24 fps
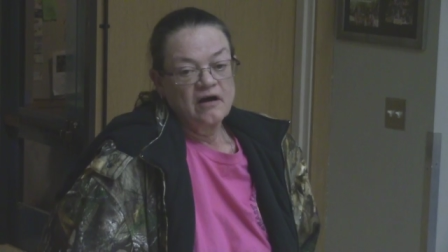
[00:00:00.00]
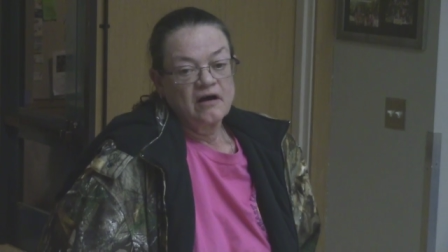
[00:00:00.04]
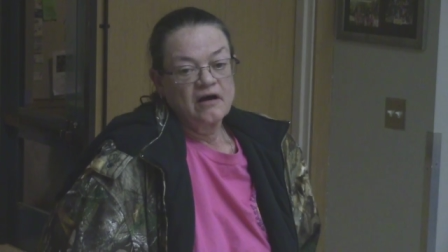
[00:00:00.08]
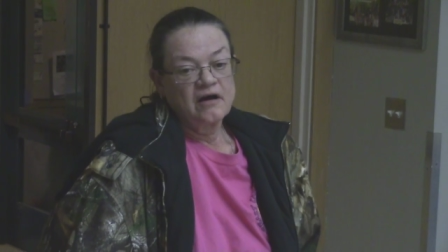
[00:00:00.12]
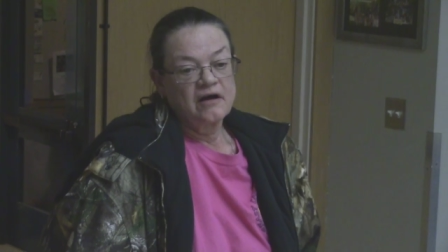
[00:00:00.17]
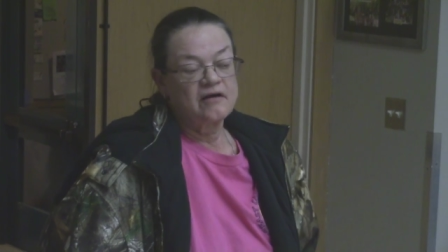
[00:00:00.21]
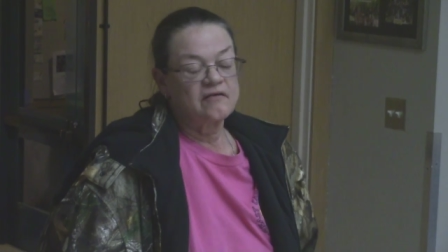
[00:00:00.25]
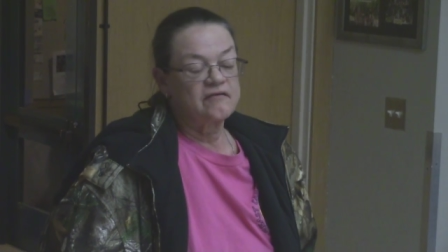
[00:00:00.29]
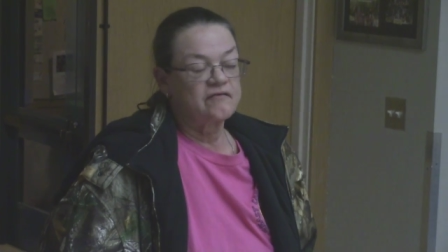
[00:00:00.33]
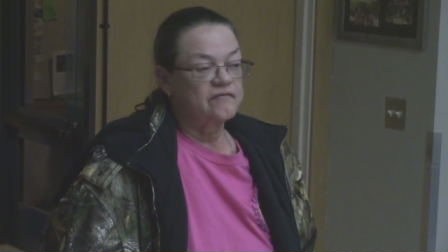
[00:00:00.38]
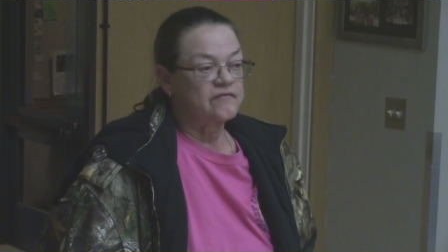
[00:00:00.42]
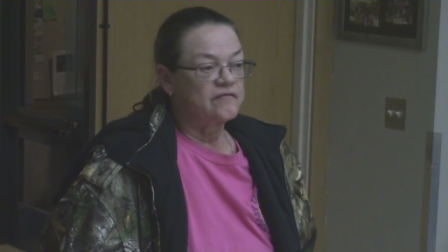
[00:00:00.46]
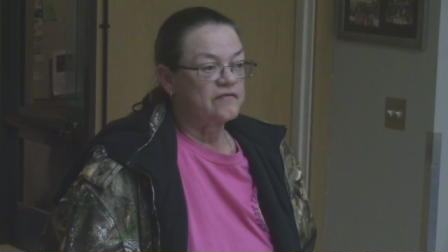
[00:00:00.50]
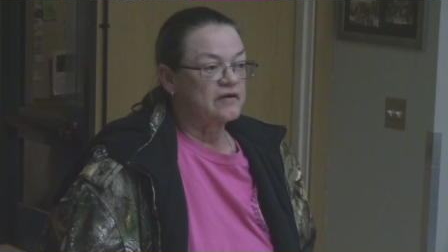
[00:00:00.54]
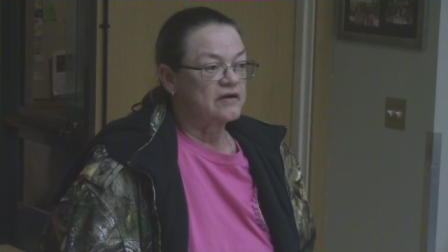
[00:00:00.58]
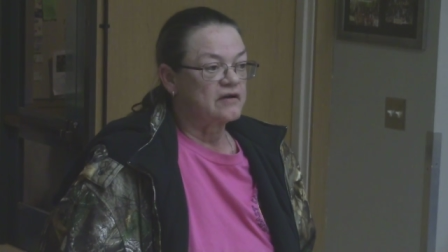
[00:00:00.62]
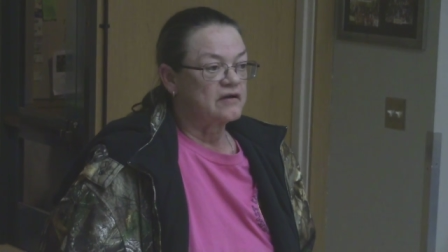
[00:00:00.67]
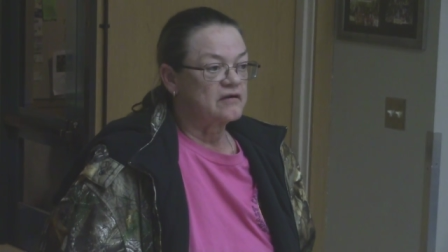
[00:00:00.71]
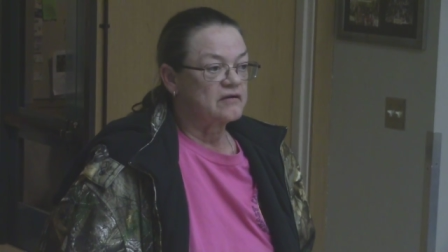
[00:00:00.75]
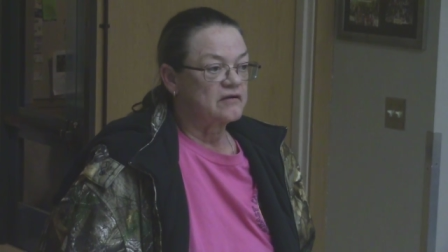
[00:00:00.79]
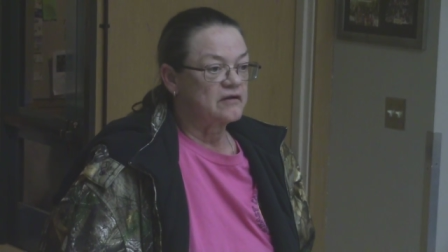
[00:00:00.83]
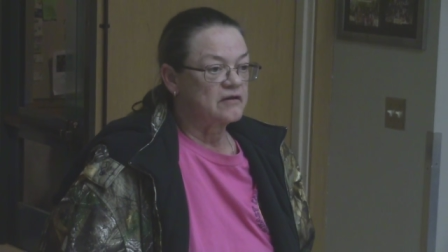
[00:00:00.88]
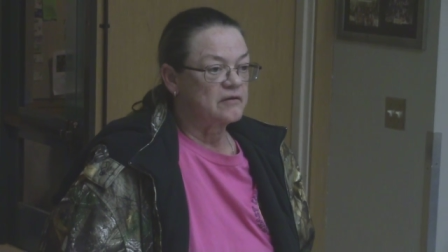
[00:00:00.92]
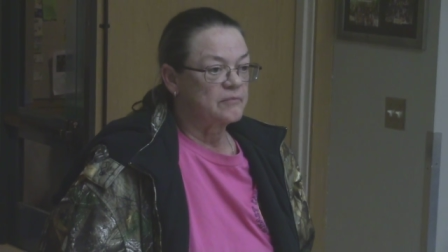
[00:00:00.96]

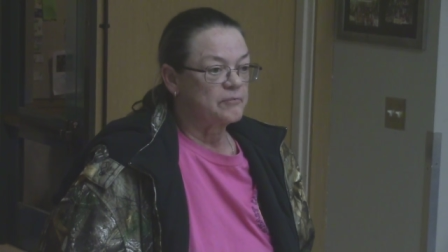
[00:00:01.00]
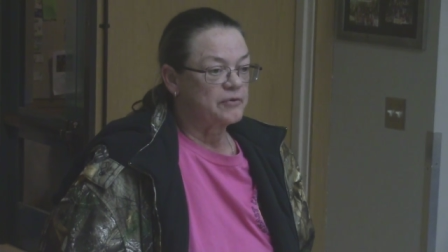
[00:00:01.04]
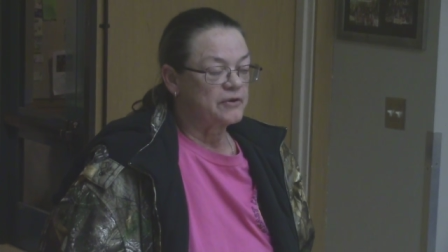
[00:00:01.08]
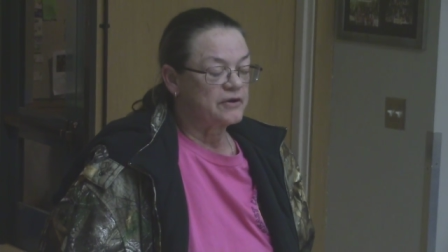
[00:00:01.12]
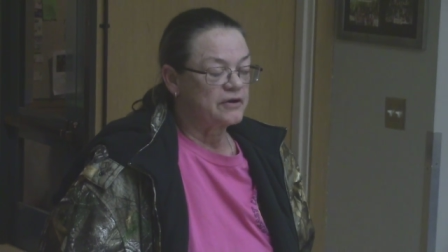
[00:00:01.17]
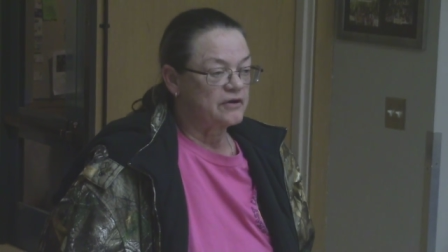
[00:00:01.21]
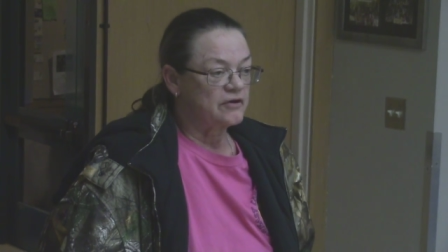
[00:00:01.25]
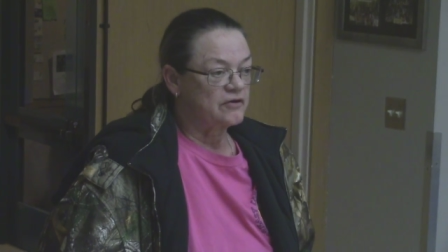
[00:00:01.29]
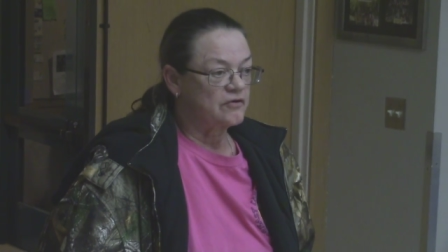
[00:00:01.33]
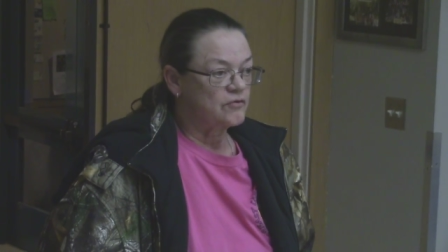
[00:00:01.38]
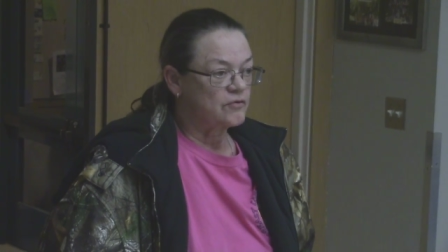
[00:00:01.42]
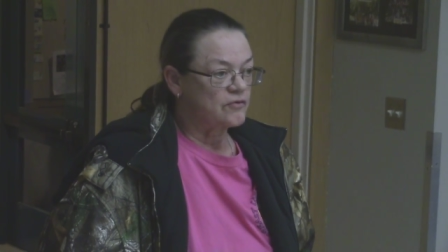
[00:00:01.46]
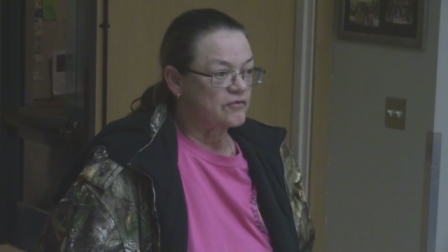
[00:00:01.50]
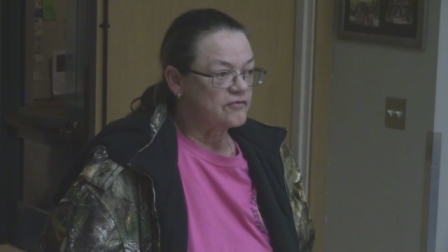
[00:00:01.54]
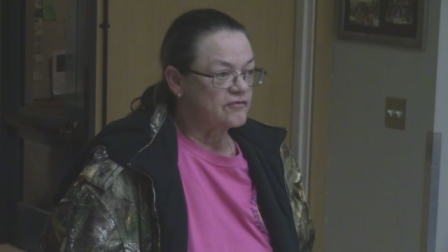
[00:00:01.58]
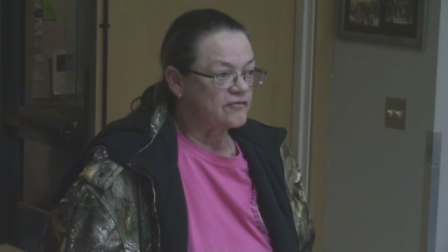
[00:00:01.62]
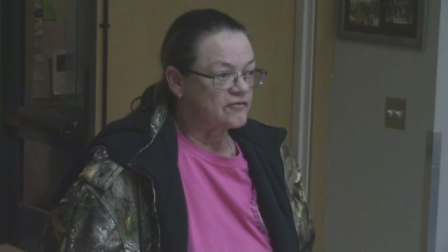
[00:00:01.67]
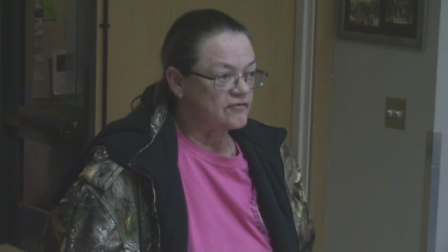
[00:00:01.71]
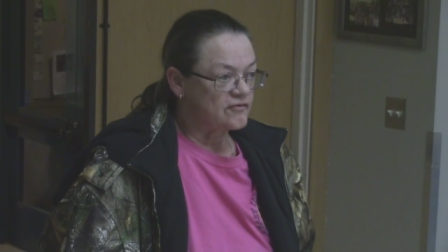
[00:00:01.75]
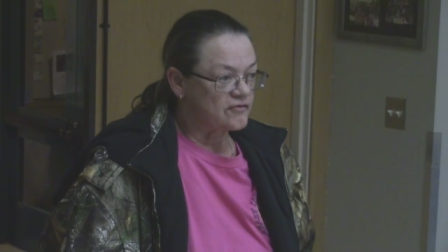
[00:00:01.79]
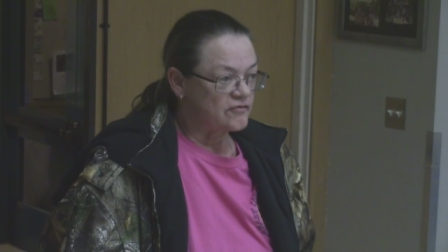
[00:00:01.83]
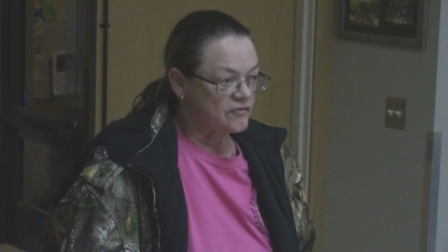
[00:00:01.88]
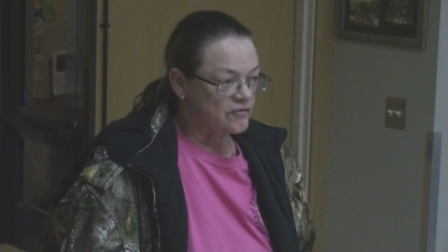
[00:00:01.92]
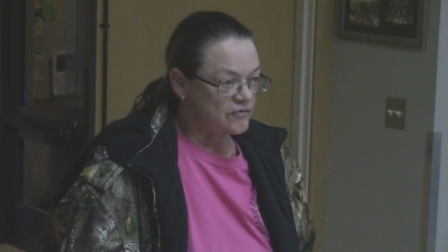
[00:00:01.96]
I've completed
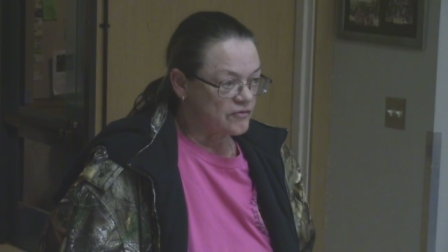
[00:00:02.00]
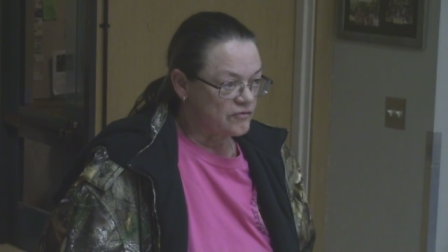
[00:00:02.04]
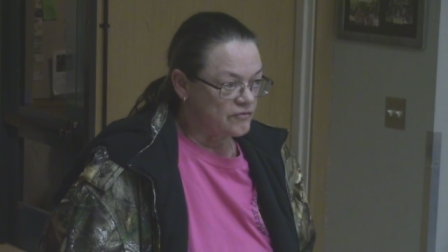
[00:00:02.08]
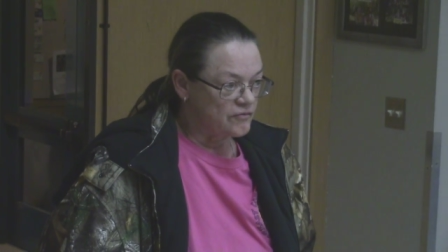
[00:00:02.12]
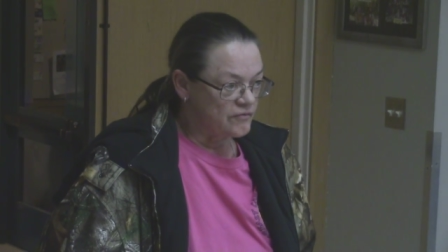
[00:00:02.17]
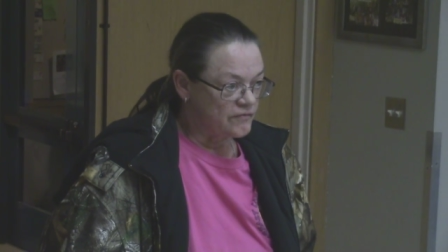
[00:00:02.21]
courses through